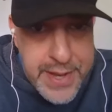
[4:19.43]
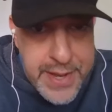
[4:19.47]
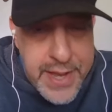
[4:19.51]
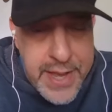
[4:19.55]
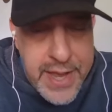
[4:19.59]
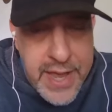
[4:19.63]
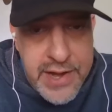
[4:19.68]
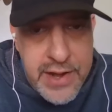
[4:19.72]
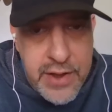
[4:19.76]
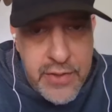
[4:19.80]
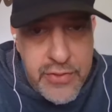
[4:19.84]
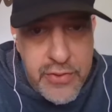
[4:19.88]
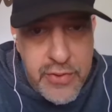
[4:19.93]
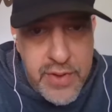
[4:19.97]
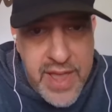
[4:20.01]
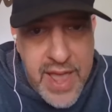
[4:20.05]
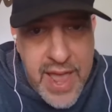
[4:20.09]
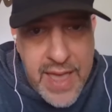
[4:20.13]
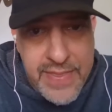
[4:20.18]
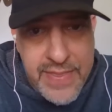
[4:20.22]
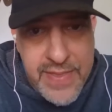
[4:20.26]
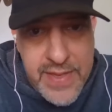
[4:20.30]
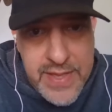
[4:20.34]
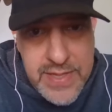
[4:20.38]
another
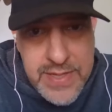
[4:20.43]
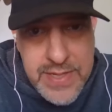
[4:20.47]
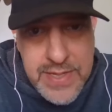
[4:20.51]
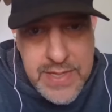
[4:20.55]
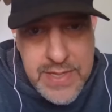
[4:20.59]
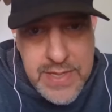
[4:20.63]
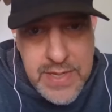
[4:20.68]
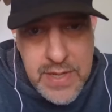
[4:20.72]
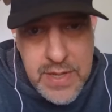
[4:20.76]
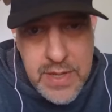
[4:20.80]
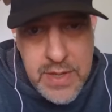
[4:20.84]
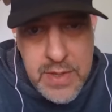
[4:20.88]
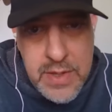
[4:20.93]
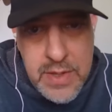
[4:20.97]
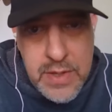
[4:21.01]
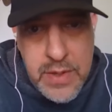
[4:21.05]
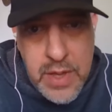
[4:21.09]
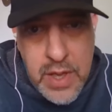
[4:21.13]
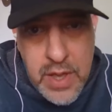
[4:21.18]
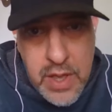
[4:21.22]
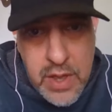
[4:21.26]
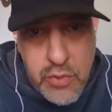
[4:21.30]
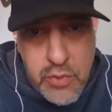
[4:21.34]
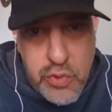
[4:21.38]
guy that's
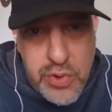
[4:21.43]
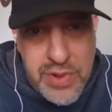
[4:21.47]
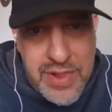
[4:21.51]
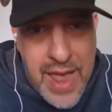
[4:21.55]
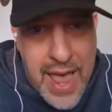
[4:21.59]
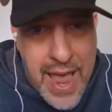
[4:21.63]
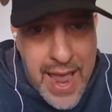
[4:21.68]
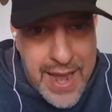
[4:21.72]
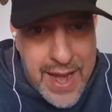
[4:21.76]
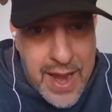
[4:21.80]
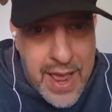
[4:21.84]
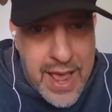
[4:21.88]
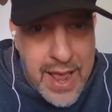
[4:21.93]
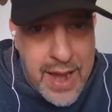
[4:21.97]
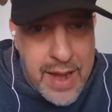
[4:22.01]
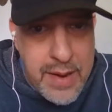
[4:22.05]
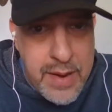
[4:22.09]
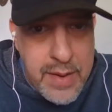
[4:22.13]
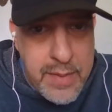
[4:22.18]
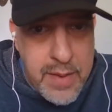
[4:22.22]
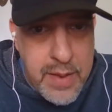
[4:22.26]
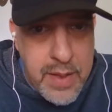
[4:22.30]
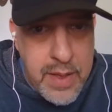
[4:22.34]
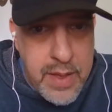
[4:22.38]
relied
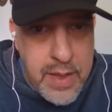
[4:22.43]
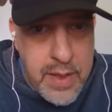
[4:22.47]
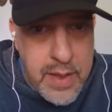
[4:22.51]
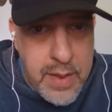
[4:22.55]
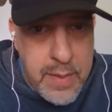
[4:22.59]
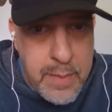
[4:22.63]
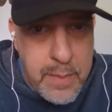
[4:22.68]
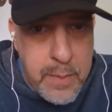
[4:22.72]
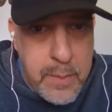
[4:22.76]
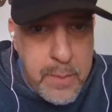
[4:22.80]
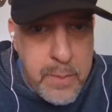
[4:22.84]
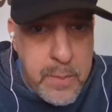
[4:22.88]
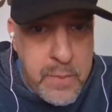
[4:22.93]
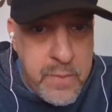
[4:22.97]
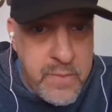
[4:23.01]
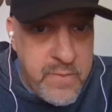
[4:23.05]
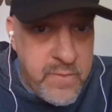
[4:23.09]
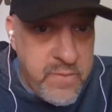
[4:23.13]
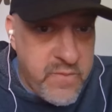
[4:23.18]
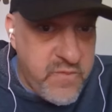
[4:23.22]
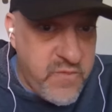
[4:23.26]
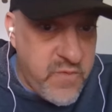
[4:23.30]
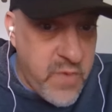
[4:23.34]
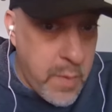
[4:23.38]
on
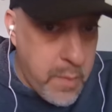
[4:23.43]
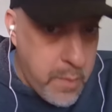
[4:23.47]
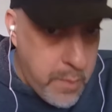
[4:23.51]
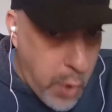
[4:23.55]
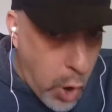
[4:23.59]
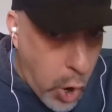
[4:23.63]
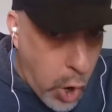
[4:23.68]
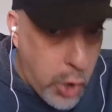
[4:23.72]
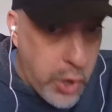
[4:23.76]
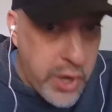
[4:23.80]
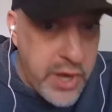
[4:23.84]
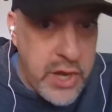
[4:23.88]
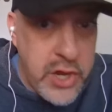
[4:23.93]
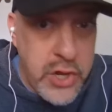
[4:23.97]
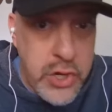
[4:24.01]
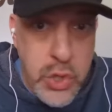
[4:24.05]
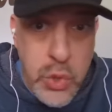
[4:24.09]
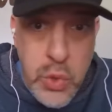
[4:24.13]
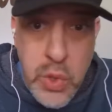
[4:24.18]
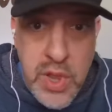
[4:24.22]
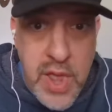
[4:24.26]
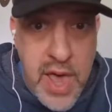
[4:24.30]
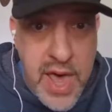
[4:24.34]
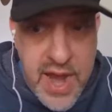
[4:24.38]
from Barney to
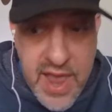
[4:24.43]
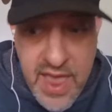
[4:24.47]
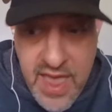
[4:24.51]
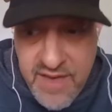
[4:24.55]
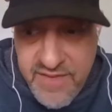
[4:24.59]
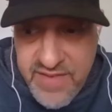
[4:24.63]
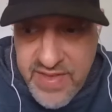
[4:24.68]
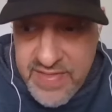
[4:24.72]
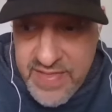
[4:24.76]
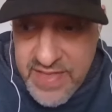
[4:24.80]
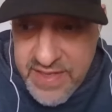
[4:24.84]
do a lot of heavy